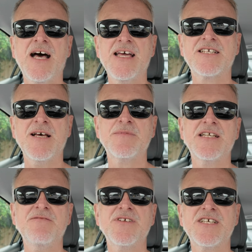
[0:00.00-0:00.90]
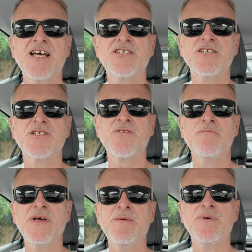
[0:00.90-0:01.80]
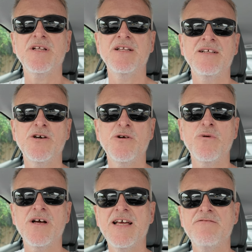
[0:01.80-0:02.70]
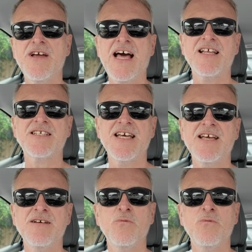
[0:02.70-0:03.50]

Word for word: I accepted invitations from people who, in reality,